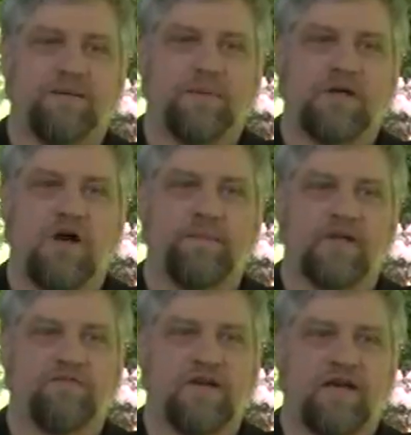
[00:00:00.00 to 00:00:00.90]
I'm a comic
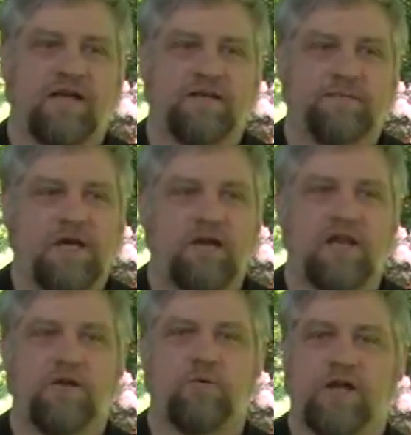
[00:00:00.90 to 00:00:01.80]
fan. I
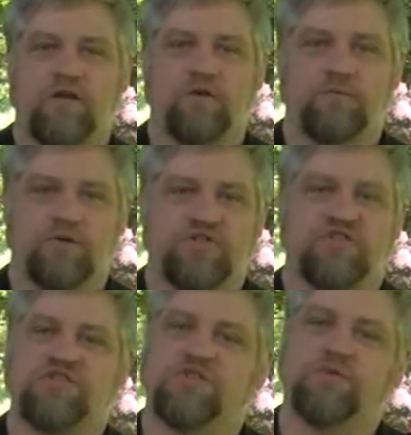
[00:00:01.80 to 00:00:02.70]
like regular
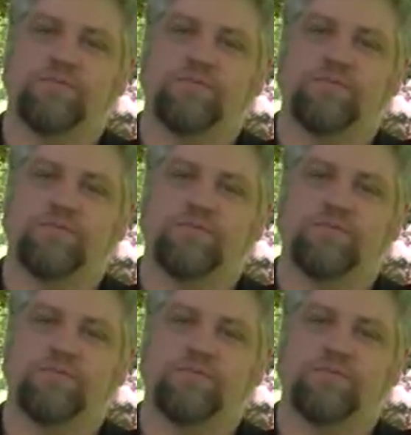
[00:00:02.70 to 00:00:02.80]
books too.